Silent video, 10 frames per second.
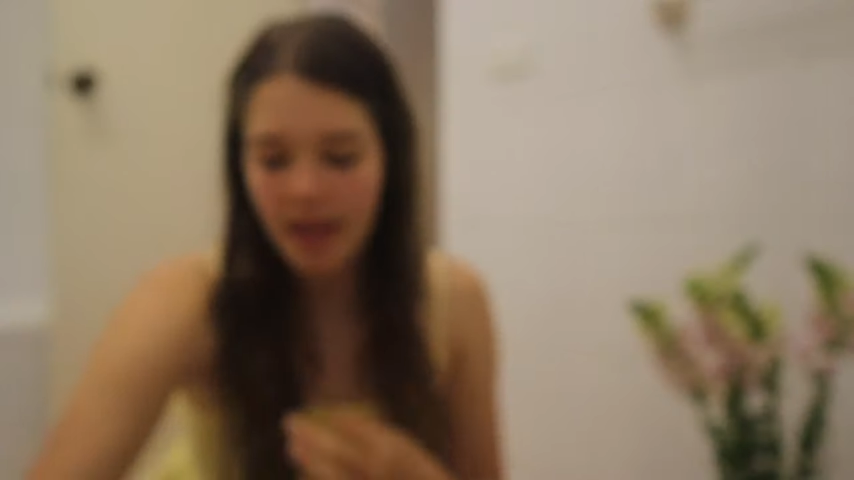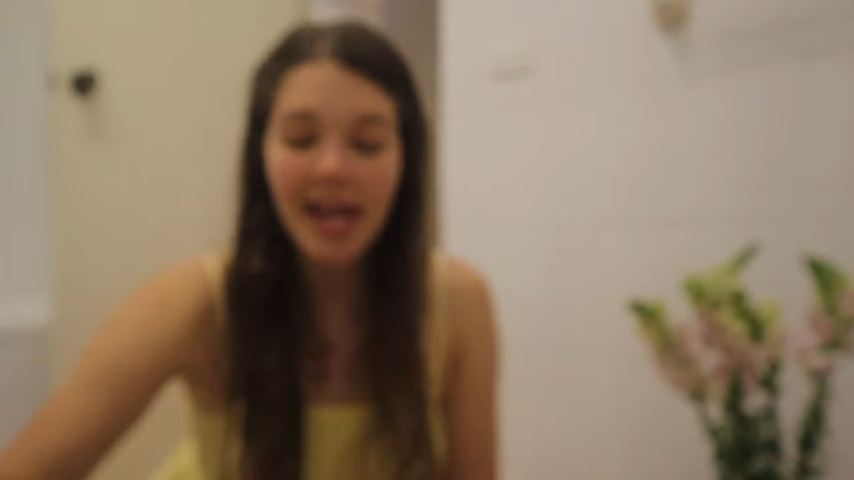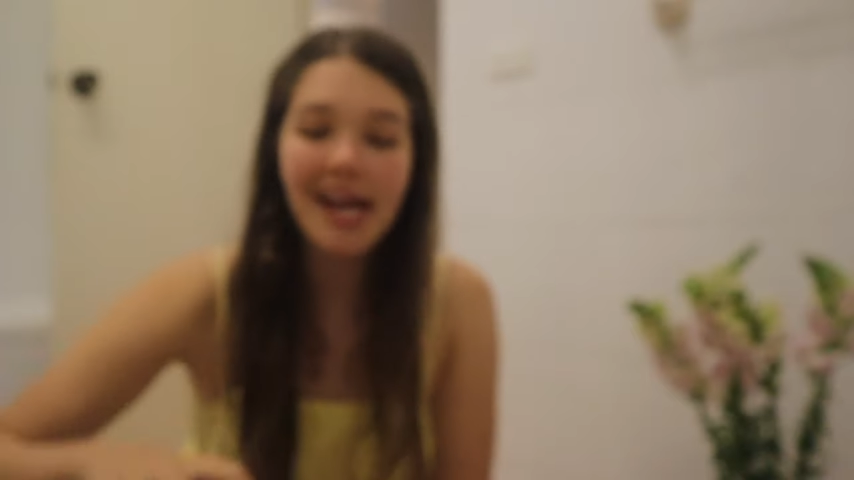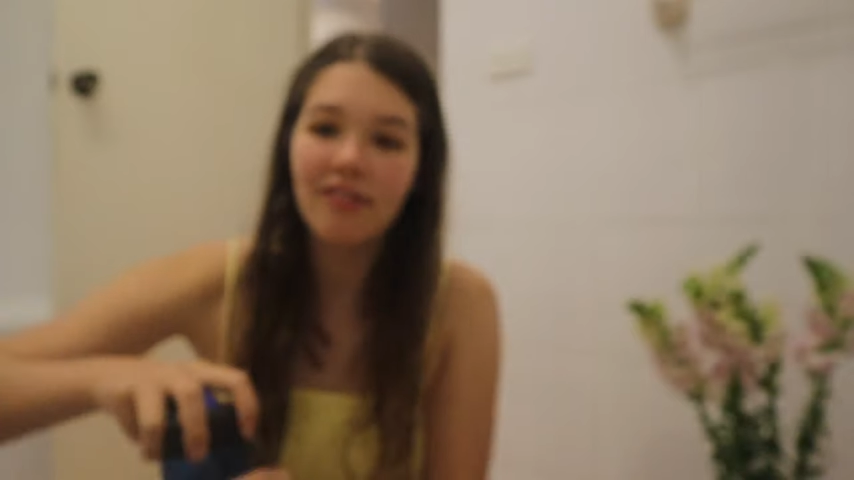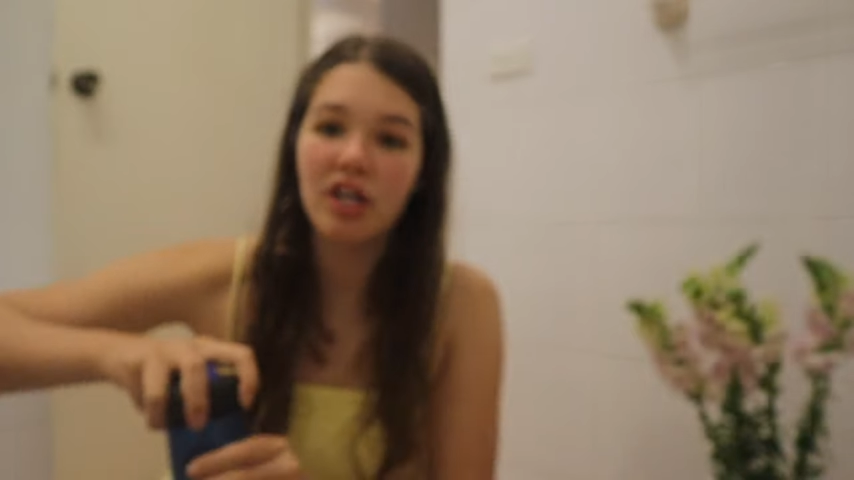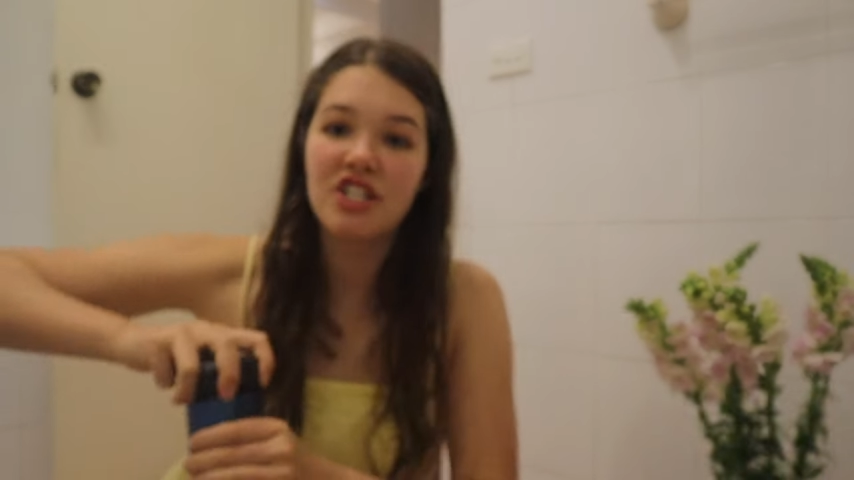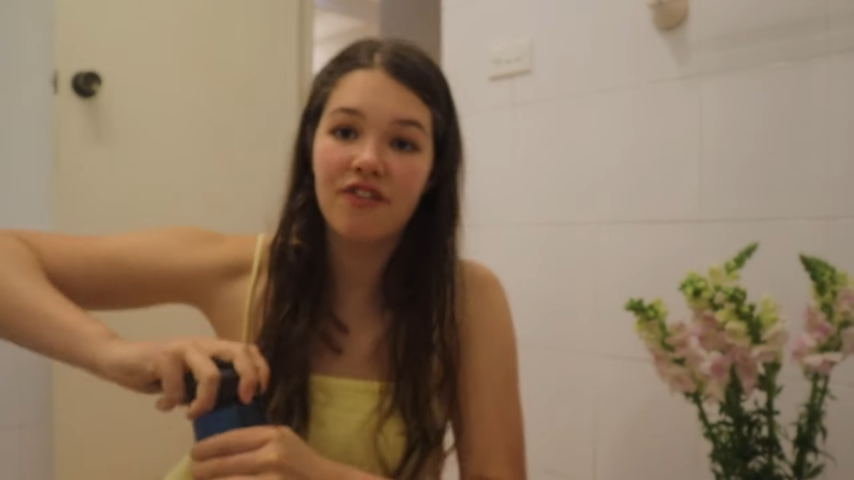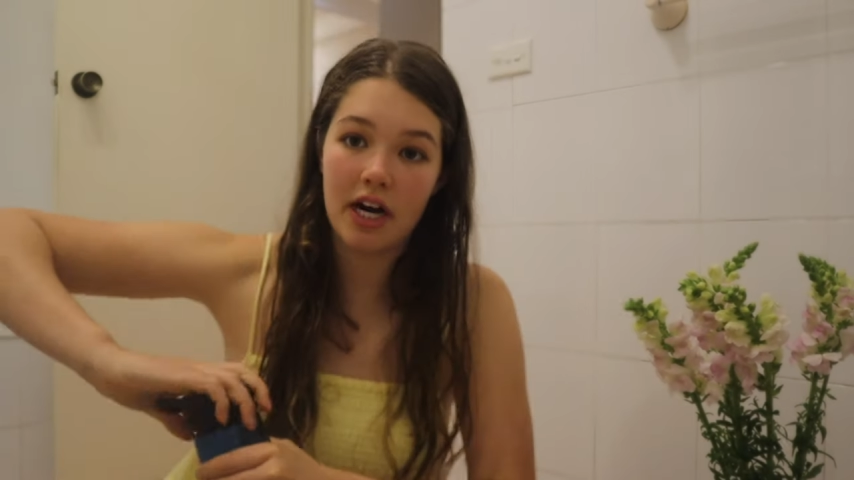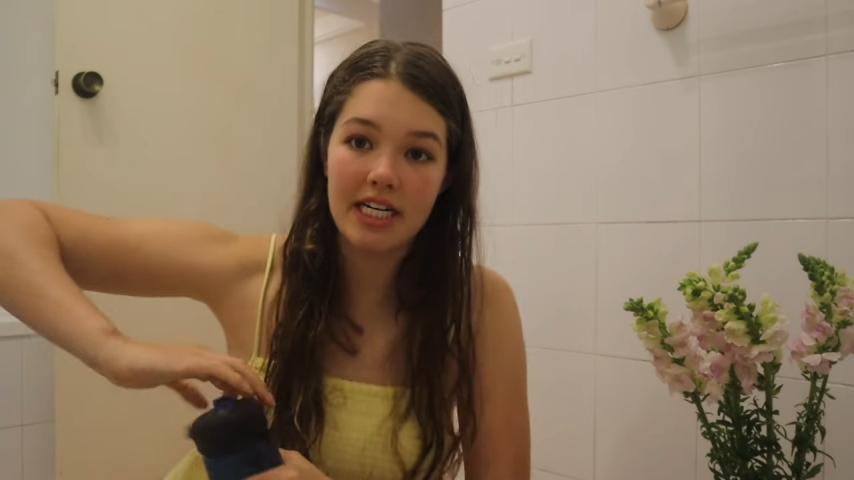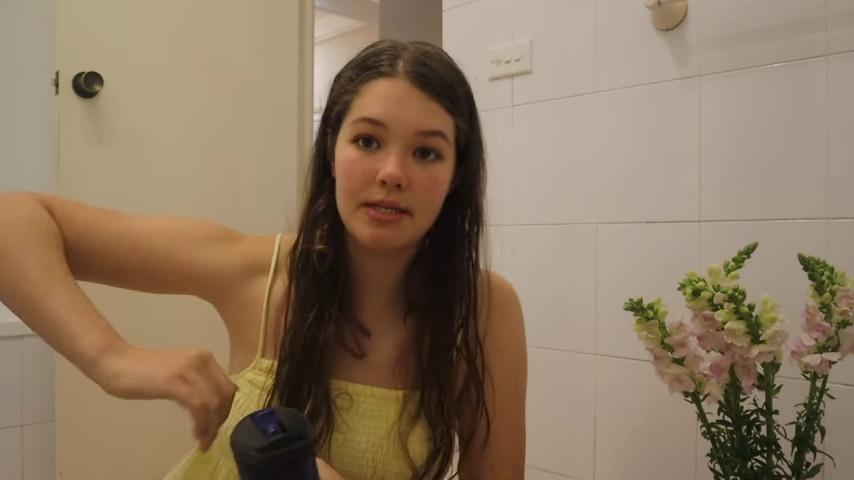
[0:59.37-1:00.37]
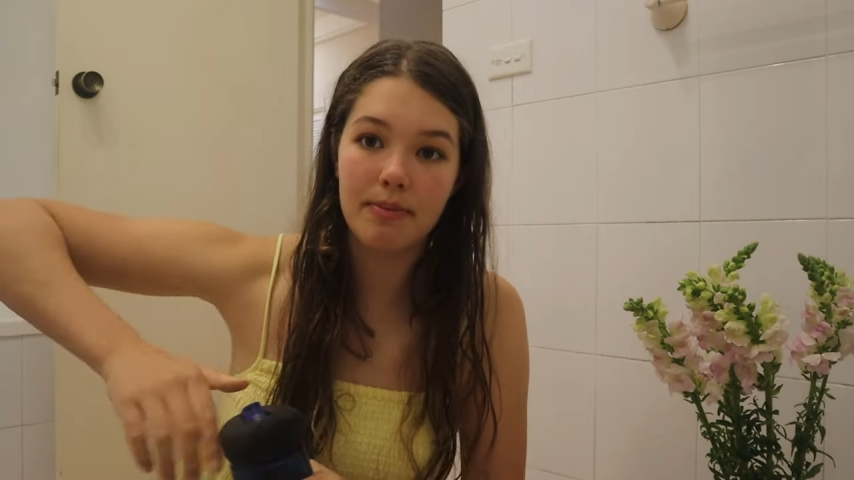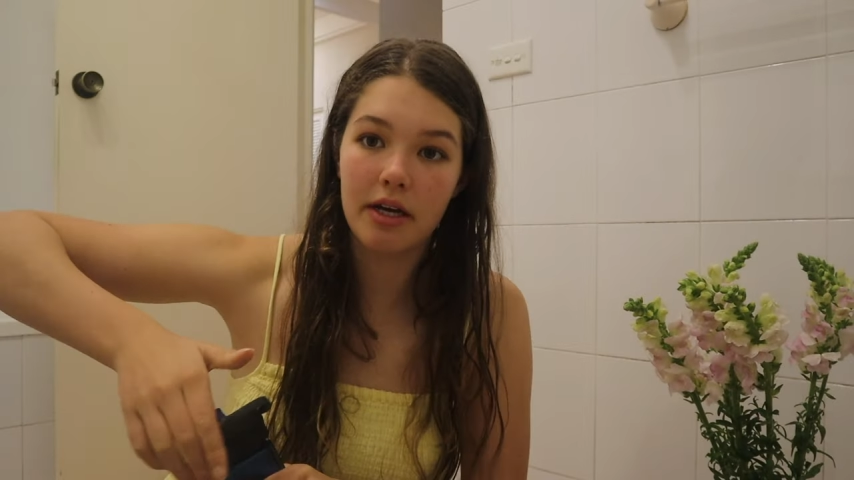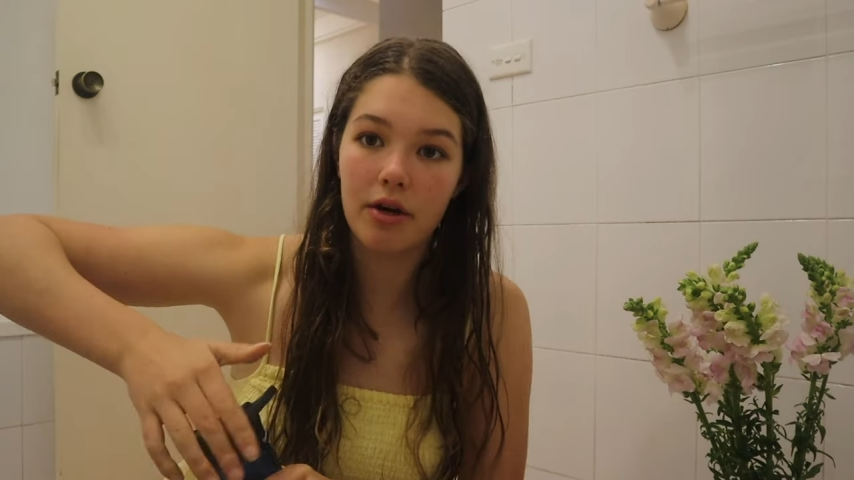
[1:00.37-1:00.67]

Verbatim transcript: and everyone's very split